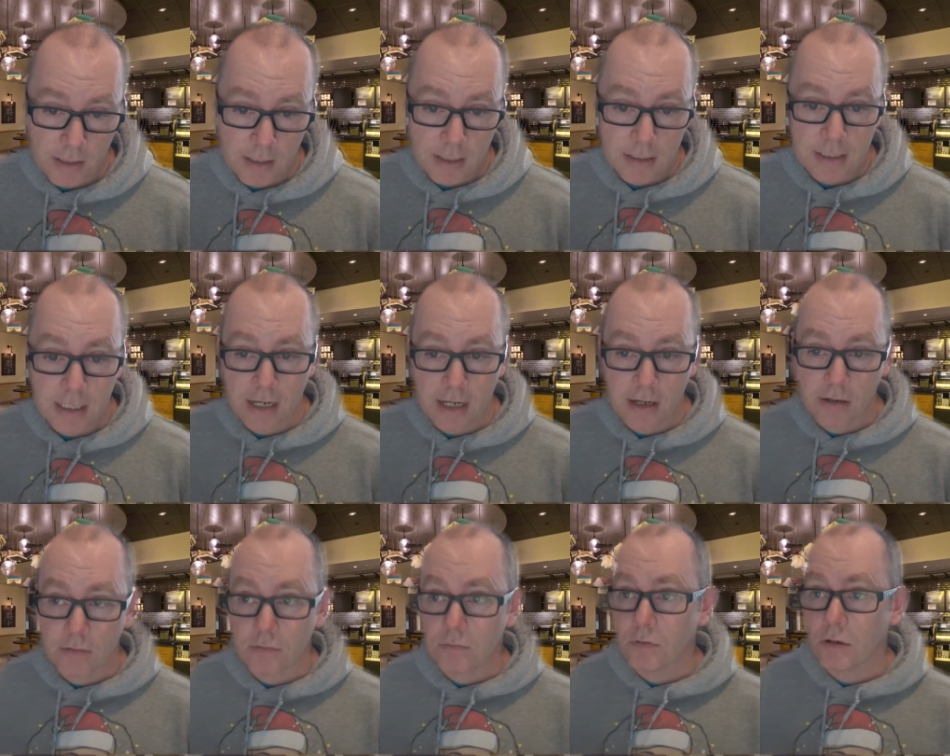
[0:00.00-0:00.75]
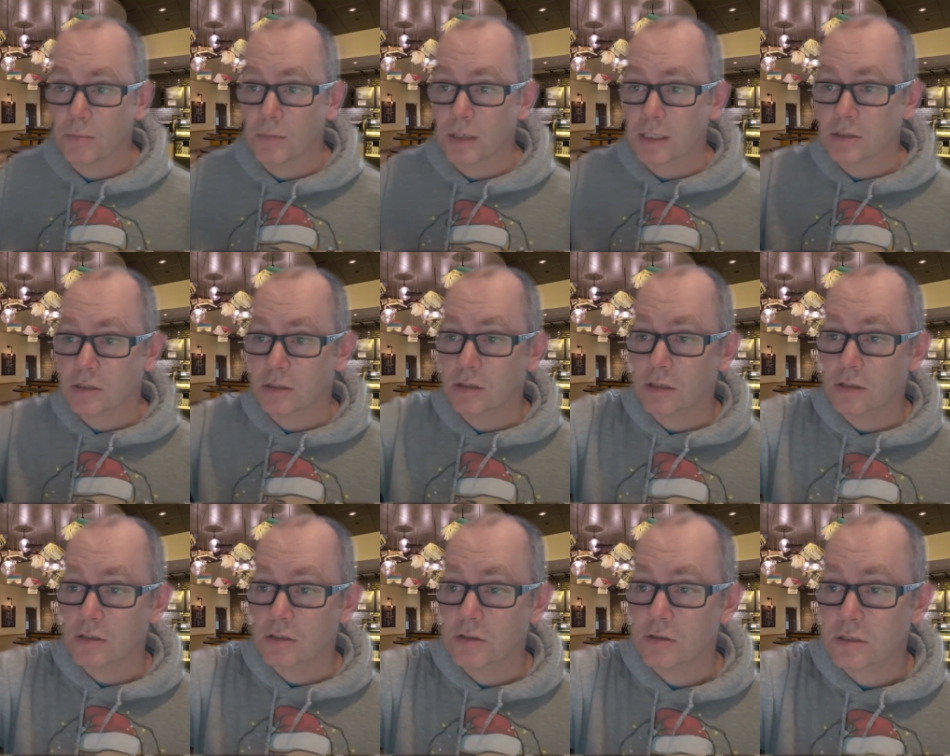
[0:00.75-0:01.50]
Now, what I'm actually going
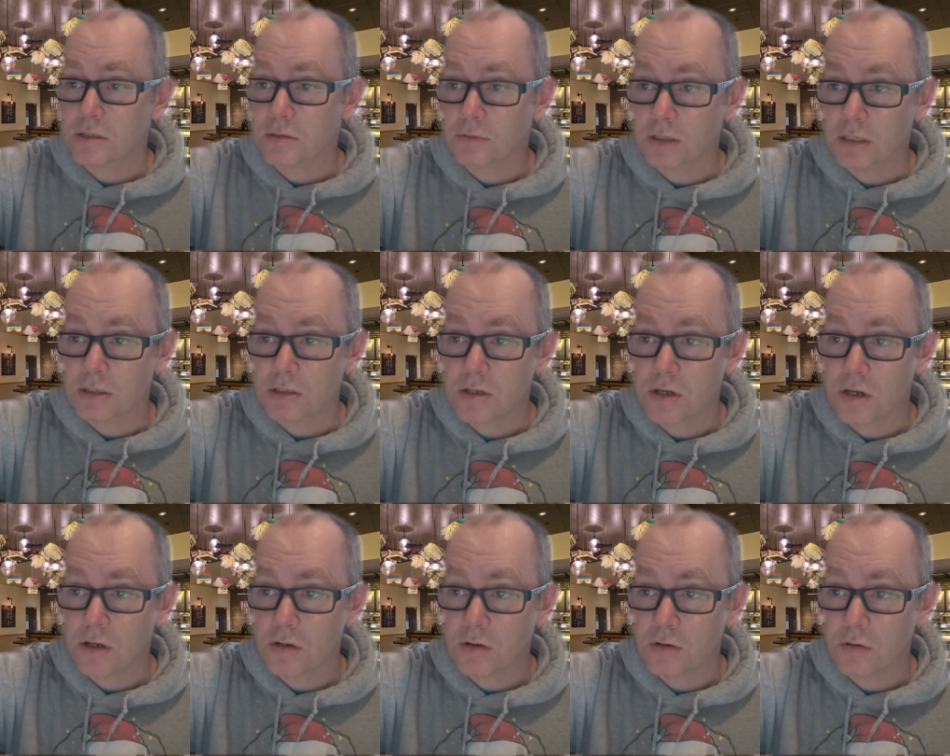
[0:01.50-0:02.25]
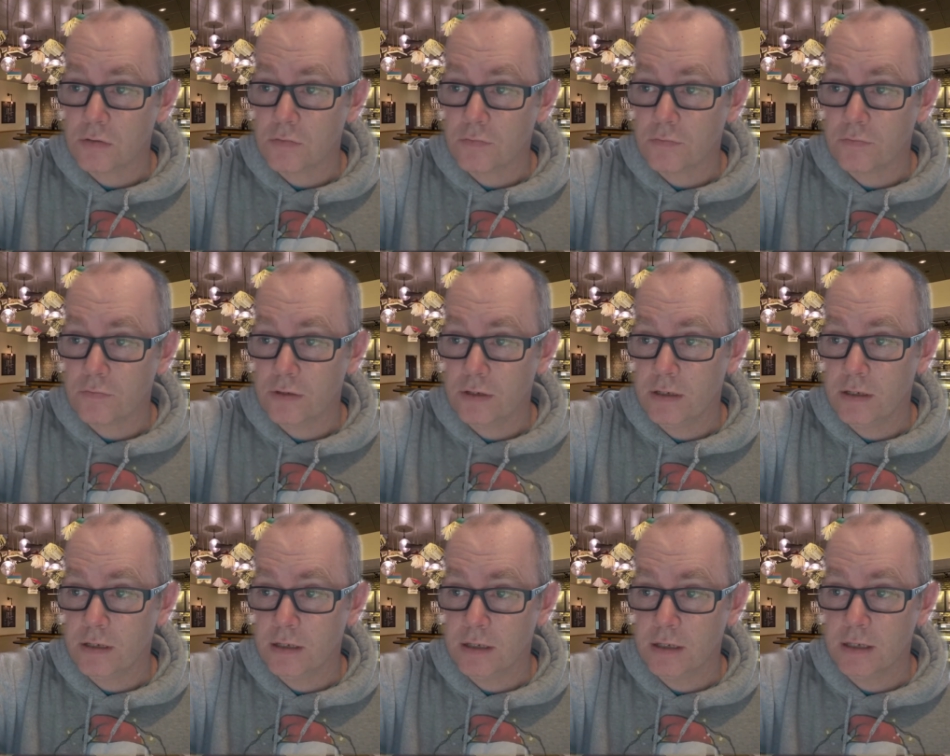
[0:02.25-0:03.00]
to do is I'm going to turn off
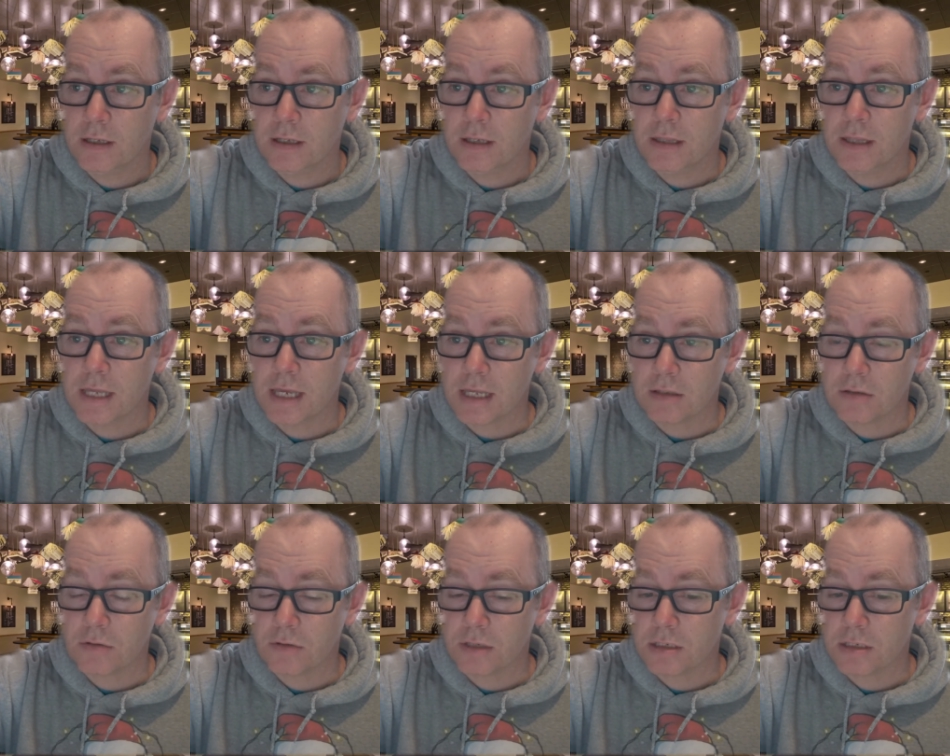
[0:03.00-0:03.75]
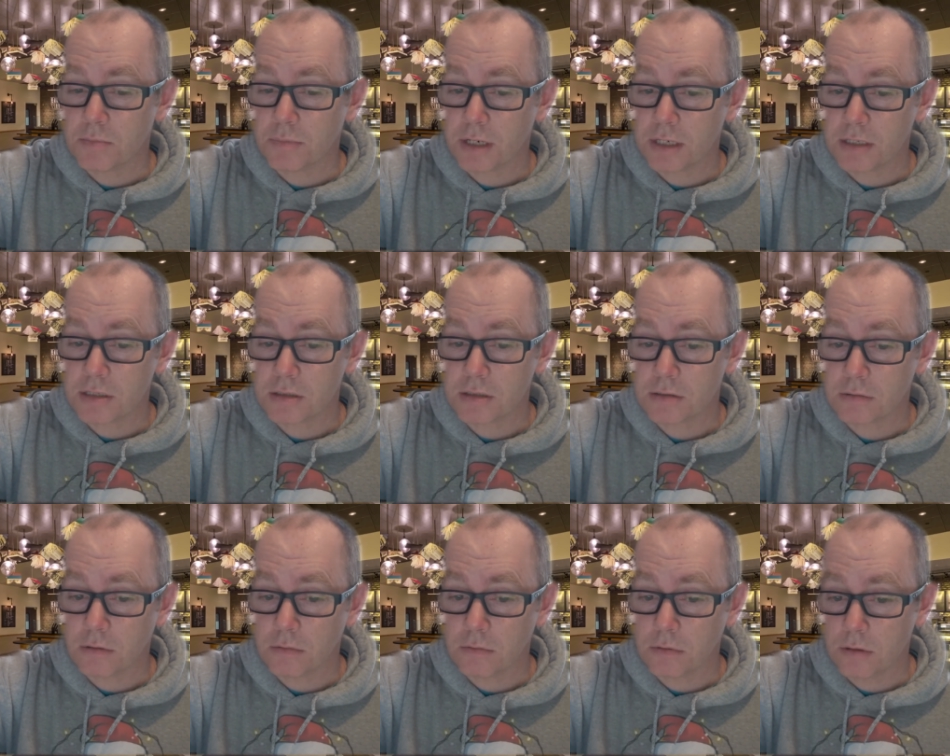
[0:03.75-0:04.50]
the noise
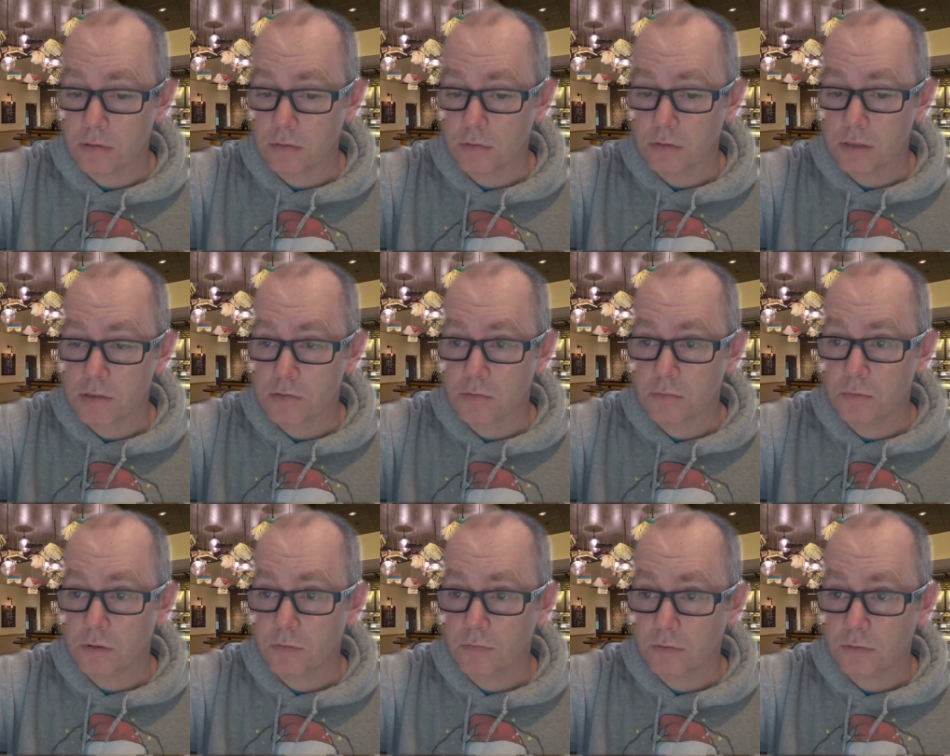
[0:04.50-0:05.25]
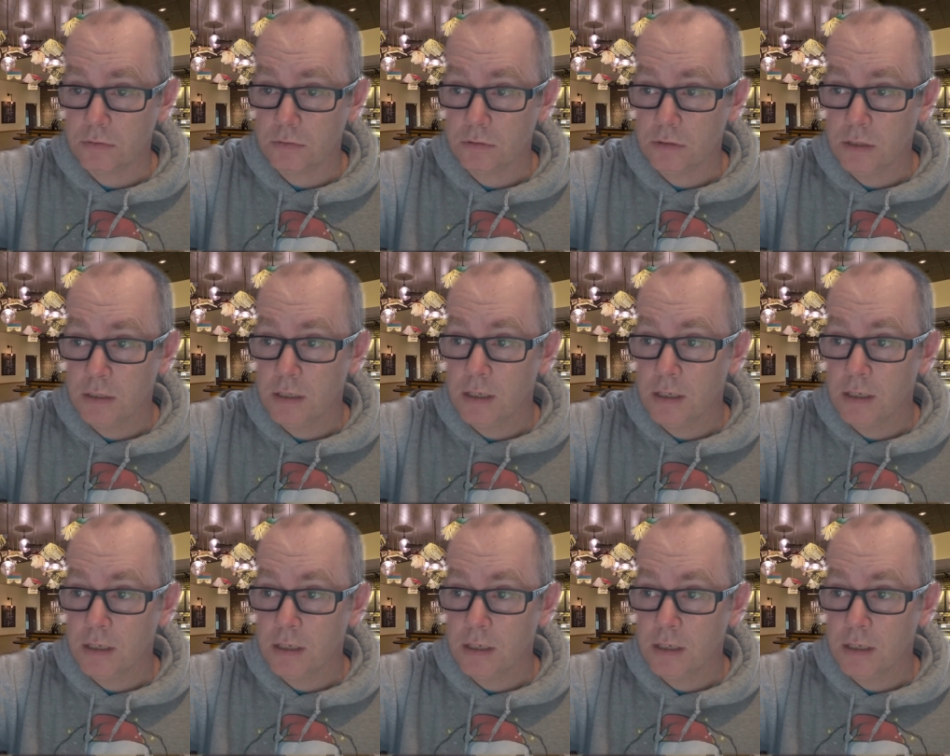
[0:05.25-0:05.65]
suppression, the noise removal,